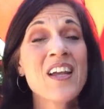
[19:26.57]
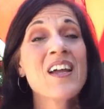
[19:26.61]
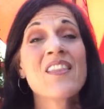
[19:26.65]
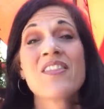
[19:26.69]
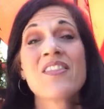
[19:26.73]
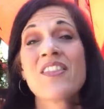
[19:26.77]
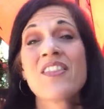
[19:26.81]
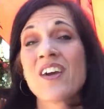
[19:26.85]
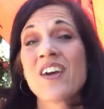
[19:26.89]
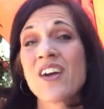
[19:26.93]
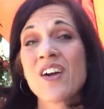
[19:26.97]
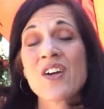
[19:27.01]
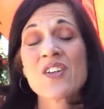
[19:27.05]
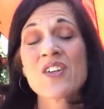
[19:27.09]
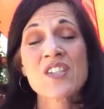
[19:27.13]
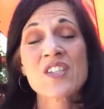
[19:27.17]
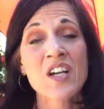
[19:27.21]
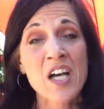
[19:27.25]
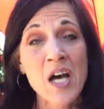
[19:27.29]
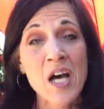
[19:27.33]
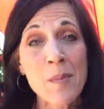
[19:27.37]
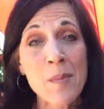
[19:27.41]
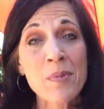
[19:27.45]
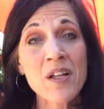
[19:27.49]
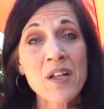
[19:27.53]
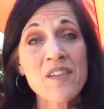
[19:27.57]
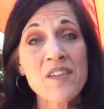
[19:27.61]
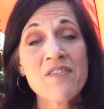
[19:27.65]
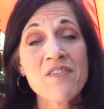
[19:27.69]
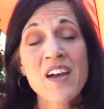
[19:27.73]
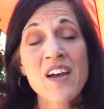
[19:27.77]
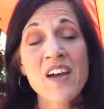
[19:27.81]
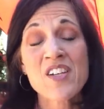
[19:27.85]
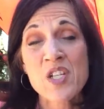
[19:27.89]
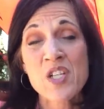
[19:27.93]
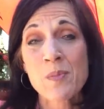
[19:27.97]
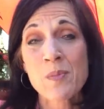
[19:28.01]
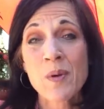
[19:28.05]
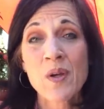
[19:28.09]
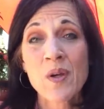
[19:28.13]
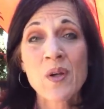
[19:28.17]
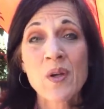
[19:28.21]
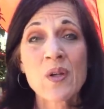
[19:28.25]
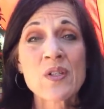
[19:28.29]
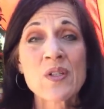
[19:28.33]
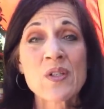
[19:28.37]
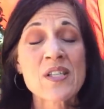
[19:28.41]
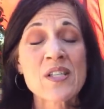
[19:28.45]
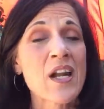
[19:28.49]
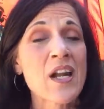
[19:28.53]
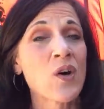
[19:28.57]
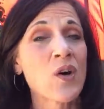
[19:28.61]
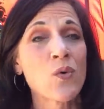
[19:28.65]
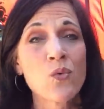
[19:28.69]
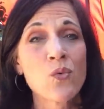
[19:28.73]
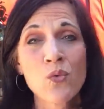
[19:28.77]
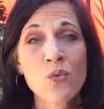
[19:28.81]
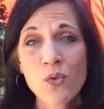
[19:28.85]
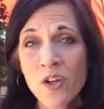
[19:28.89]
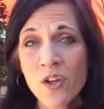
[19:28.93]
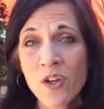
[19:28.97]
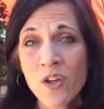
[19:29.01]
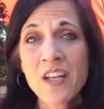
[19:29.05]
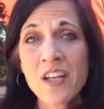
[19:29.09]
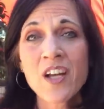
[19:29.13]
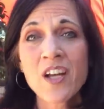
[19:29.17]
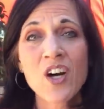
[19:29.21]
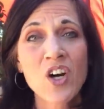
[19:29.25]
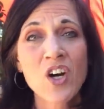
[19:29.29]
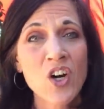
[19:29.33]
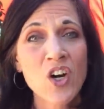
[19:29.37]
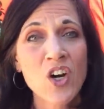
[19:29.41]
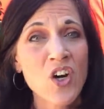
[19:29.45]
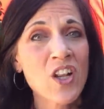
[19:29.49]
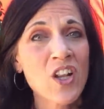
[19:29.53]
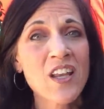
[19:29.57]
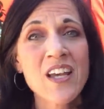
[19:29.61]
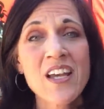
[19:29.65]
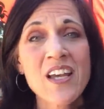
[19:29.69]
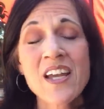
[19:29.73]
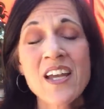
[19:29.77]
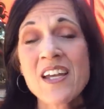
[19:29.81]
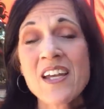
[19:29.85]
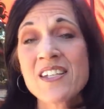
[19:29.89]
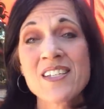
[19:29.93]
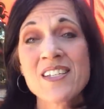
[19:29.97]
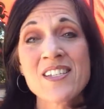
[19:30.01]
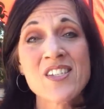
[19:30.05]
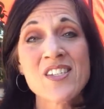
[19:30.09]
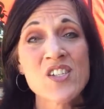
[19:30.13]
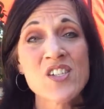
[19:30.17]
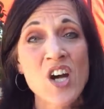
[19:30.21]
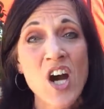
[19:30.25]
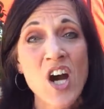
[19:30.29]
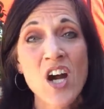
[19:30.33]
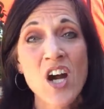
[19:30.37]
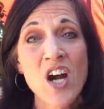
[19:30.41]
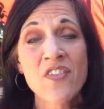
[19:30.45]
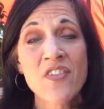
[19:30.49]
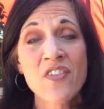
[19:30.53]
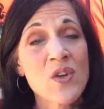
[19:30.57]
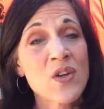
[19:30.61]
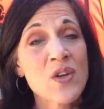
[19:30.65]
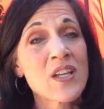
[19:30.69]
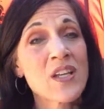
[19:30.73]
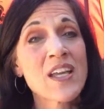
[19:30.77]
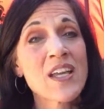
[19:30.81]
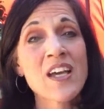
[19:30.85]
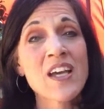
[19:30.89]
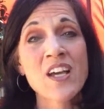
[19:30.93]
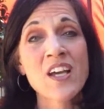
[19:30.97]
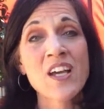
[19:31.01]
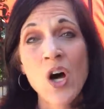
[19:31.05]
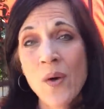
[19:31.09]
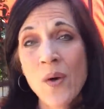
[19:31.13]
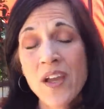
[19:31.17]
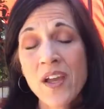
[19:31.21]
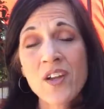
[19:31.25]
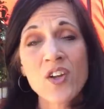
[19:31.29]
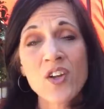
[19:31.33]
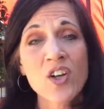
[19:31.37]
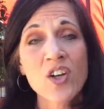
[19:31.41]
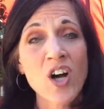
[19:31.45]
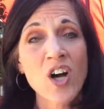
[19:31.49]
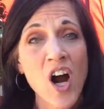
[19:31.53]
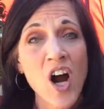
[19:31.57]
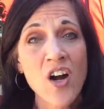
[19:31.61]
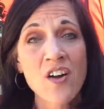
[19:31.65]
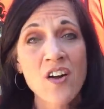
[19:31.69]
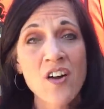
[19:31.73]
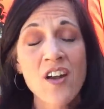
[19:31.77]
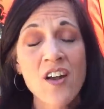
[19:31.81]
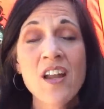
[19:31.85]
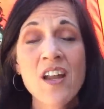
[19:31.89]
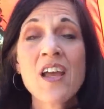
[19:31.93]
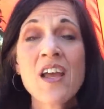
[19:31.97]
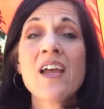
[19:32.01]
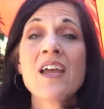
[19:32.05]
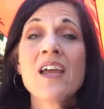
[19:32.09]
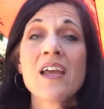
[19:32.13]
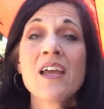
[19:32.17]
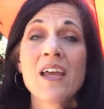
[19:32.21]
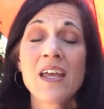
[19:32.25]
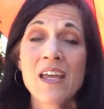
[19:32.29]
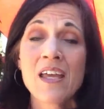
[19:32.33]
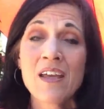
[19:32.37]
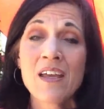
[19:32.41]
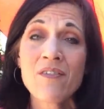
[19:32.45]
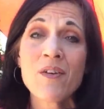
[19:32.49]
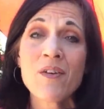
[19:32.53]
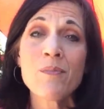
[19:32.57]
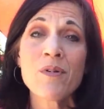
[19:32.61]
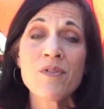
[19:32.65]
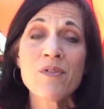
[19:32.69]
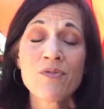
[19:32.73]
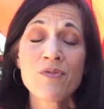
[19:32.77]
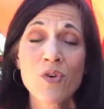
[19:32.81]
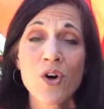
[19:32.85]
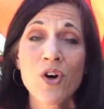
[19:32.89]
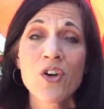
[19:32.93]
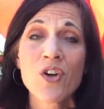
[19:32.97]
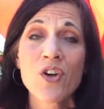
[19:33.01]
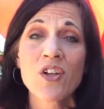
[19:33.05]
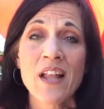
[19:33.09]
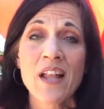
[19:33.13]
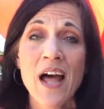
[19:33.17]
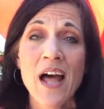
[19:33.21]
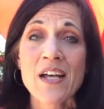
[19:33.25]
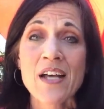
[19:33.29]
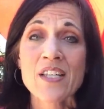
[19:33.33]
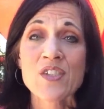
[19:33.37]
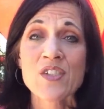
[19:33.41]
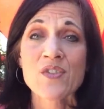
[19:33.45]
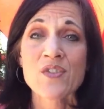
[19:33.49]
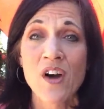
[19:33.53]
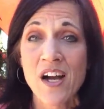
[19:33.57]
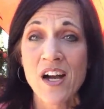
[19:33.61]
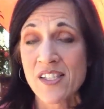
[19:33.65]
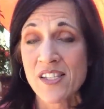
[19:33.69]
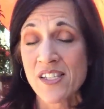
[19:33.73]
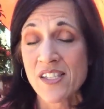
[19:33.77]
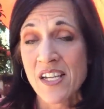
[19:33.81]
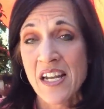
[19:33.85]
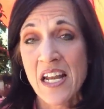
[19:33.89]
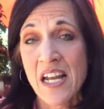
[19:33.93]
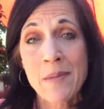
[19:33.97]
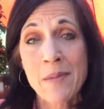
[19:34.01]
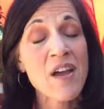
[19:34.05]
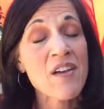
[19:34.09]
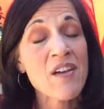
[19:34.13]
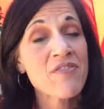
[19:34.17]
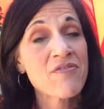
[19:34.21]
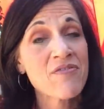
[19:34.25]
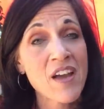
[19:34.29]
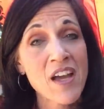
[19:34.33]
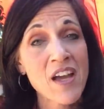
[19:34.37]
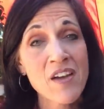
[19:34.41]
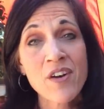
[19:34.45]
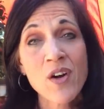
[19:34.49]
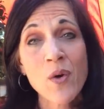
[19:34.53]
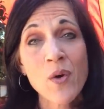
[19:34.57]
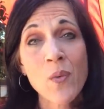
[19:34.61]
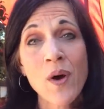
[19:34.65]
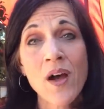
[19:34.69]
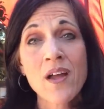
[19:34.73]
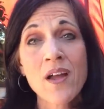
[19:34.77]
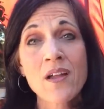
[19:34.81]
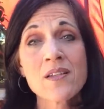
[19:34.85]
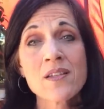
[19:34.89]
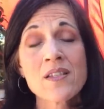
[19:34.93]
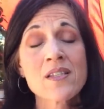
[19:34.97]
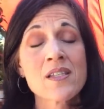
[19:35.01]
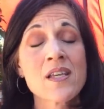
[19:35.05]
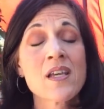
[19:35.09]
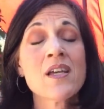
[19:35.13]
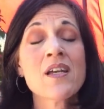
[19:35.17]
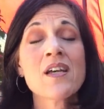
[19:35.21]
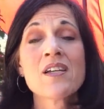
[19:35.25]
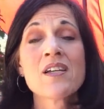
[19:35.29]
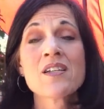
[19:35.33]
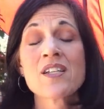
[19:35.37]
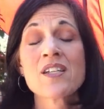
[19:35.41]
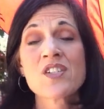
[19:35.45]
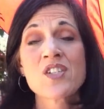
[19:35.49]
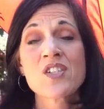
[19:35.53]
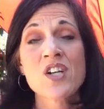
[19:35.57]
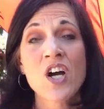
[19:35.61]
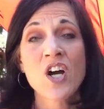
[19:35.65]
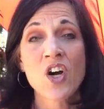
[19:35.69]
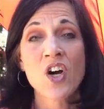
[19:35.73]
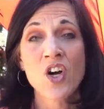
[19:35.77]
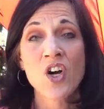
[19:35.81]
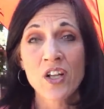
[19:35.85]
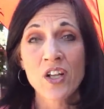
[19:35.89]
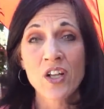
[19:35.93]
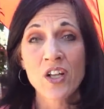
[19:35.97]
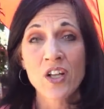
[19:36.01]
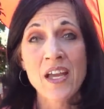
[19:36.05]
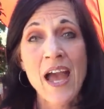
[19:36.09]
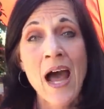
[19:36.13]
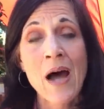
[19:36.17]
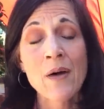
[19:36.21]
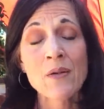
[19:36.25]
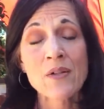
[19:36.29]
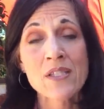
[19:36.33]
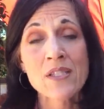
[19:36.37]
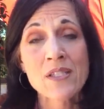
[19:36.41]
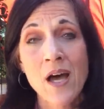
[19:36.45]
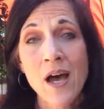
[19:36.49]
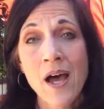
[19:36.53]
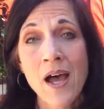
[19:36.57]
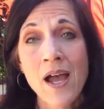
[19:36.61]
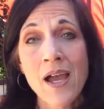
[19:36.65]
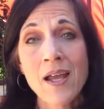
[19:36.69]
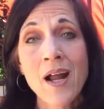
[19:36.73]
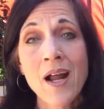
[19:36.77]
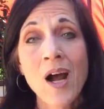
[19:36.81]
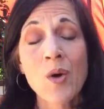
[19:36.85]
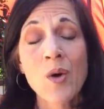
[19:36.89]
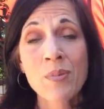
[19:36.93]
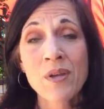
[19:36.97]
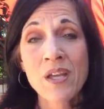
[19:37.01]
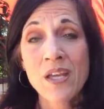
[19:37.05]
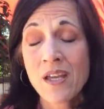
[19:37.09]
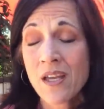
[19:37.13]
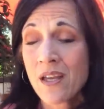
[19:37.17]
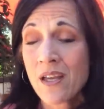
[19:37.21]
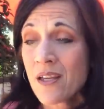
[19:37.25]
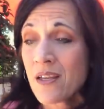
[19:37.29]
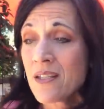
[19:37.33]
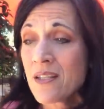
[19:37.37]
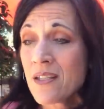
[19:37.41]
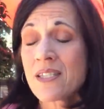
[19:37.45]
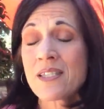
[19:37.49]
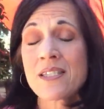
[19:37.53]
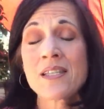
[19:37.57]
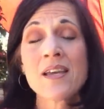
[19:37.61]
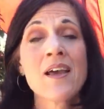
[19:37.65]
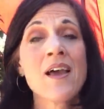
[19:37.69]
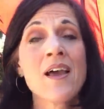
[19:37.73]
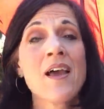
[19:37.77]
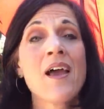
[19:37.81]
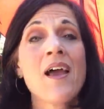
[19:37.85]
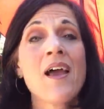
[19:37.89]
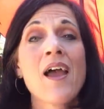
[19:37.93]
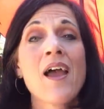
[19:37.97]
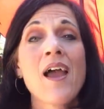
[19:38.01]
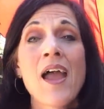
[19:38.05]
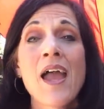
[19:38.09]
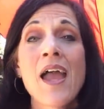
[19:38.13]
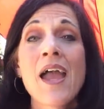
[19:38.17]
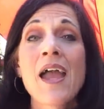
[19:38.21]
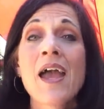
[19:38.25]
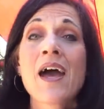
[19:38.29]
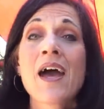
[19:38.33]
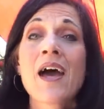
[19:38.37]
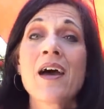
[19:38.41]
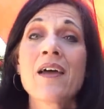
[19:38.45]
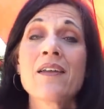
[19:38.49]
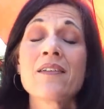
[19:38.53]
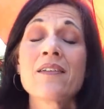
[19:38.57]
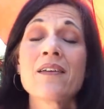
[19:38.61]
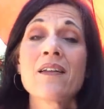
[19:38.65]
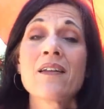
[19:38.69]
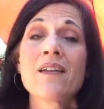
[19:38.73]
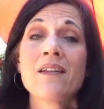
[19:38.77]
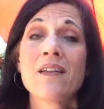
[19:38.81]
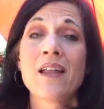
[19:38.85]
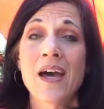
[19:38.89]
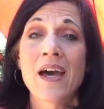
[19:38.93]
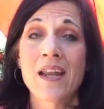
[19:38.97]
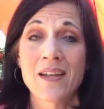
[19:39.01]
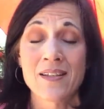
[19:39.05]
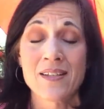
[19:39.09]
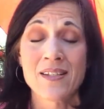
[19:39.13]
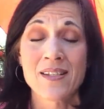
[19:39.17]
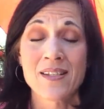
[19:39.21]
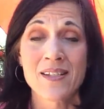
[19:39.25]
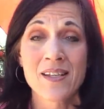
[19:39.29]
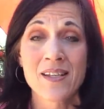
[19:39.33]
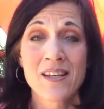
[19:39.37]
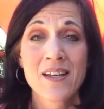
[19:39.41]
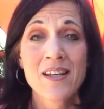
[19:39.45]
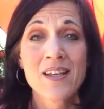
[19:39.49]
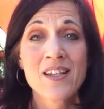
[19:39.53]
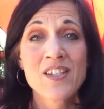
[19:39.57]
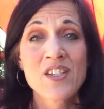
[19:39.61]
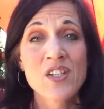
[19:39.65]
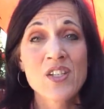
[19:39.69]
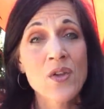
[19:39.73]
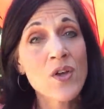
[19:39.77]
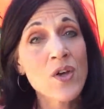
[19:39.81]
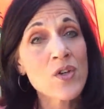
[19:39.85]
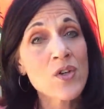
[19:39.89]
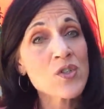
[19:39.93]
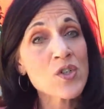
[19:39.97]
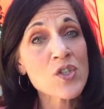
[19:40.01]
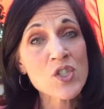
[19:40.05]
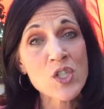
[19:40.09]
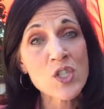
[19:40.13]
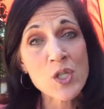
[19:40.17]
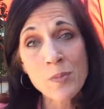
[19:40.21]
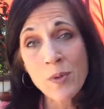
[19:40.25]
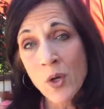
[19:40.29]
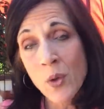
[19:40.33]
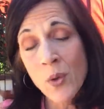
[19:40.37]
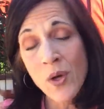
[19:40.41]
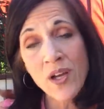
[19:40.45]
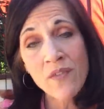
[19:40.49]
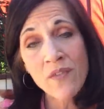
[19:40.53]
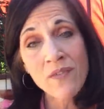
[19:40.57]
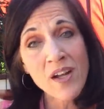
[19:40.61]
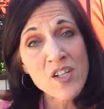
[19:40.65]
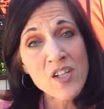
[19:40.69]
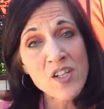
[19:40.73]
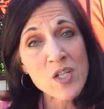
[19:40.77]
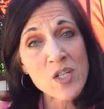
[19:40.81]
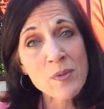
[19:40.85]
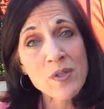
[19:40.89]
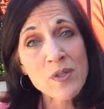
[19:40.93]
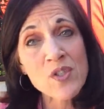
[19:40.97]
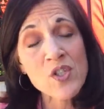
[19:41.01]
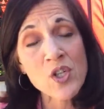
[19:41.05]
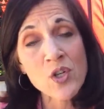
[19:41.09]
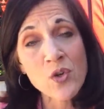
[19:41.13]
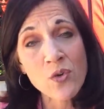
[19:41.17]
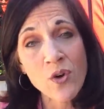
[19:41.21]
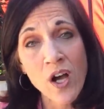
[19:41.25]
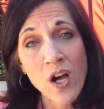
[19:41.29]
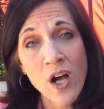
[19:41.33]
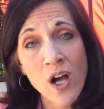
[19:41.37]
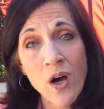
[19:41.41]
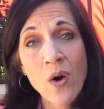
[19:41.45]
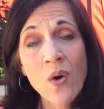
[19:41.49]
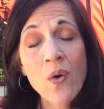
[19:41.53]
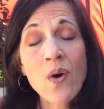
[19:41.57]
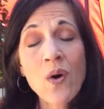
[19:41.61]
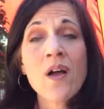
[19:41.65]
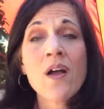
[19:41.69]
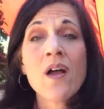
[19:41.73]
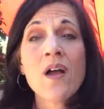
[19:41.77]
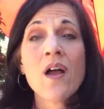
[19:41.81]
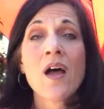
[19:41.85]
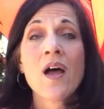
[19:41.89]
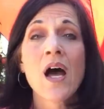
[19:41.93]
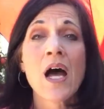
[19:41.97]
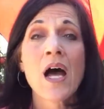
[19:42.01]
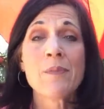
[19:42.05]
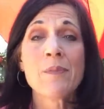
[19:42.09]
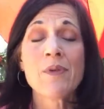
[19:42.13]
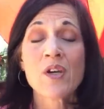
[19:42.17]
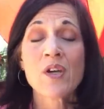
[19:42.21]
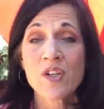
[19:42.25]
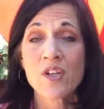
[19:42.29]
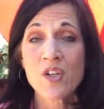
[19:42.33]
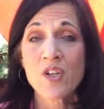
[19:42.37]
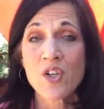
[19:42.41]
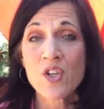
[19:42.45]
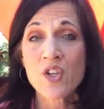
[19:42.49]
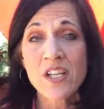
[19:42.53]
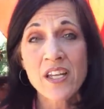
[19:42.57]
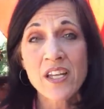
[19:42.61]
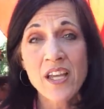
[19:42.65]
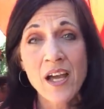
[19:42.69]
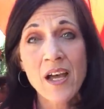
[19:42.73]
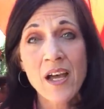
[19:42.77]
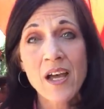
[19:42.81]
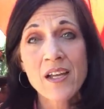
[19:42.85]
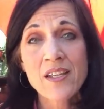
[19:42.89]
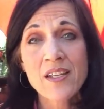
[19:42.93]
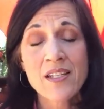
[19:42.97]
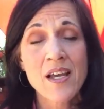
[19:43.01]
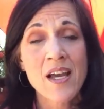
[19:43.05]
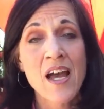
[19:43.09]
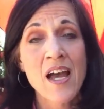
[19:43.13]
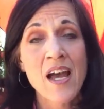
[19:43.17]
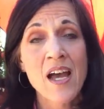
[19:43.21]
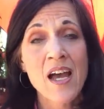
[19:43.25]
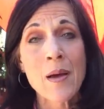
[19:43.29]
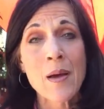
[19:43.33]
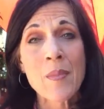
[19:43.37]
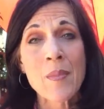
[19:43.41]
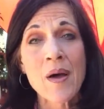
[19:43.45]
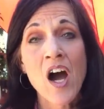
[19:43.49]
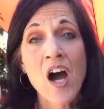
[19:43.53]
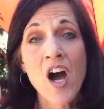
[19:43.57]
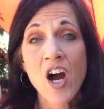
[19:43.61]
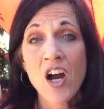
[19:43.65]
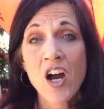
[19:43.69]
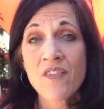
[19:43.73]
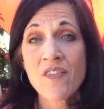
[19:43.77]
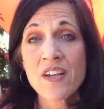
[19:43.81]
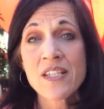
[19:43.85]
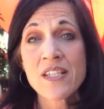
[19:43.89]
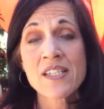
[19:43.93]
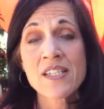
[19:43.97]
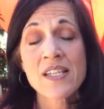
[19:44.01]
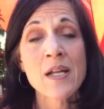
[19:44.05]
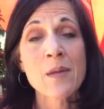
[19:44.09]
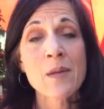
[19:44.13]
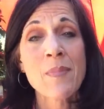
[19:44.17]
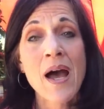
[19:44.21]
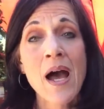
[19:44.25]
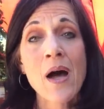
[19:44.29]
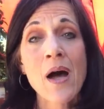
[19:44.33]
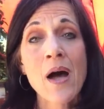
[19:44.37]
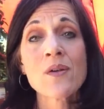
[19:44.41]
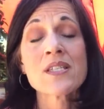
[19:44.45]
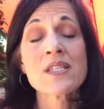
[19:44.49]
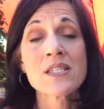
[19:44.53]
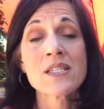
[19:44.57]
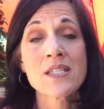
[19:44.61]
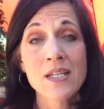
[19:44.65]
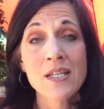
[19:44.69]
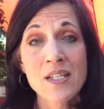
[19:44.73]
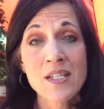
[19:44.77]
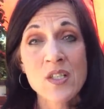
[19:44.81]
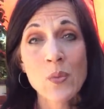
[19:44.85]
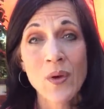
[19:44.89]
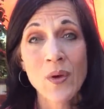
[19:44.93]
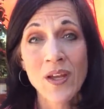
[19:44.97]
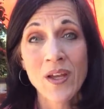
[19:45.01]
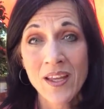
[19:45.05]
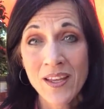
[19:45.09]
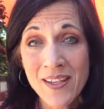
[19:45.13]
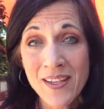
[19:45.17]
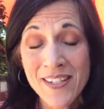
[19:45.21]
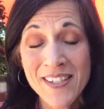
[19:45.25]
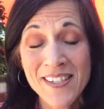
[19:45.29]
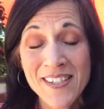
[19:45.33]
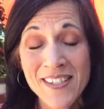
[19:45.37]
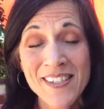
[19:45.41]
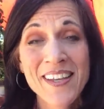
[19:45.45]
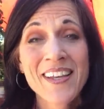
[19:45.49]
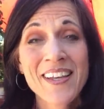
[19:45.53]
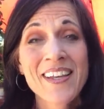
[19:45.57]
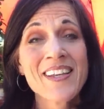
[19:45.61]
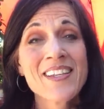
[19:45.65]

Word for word: There's a couple of vegetables that are really early to start that you can get going in your garden even before your last frost date. And my favorite ones to start early outside are peas and lettuce. So those are super quick vegetables to grow. Um, you can usually get um, a harvest in about six weeks.